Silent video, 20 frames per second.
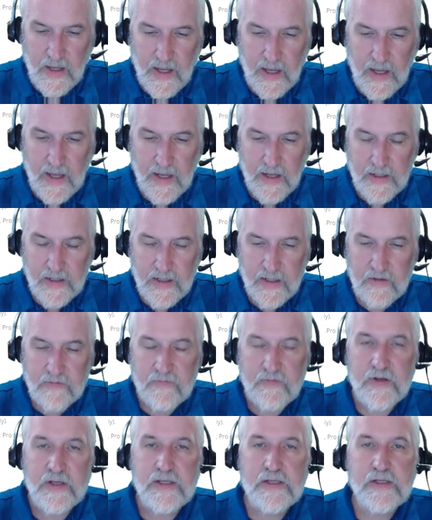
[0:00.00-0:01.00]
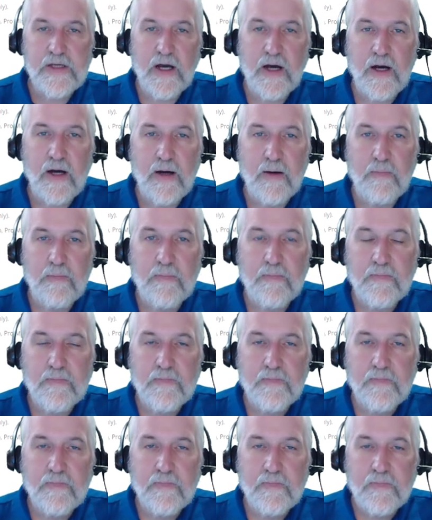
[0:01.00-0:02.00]
And if it's the
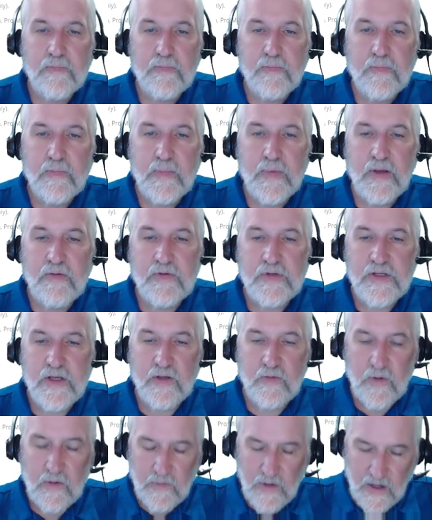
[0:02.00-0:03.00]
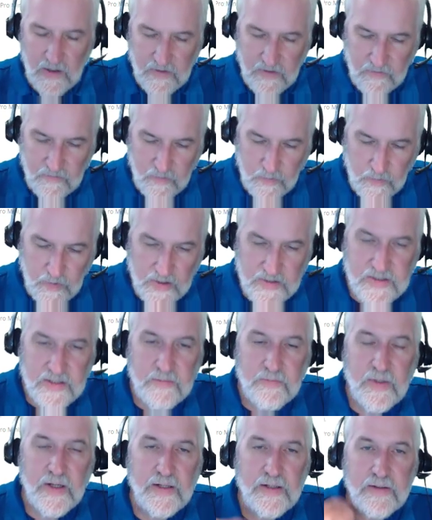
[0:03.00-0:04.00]
other way around, if you press
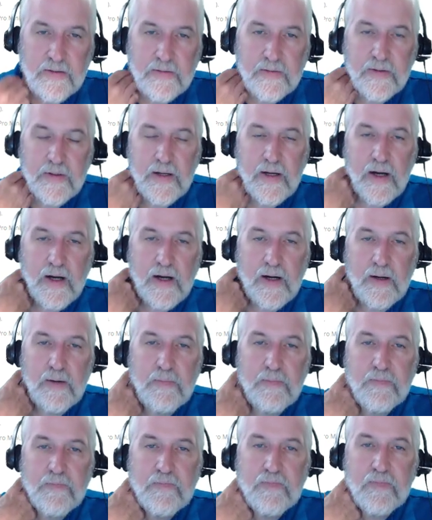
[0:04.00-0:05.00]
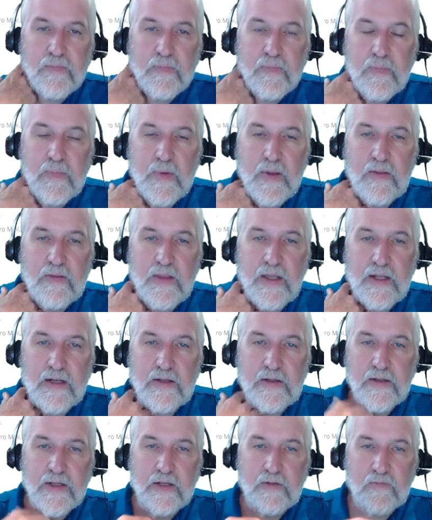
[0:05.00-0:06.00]
the button,
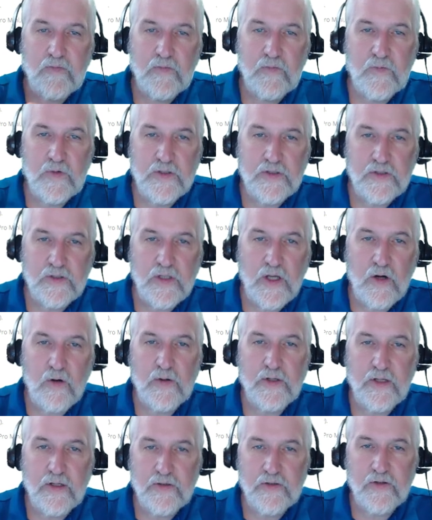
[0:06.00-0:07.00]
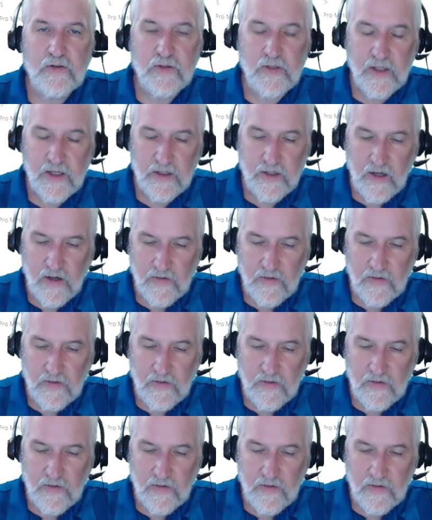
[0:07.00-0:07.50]
then it reads a low and it'll turn the light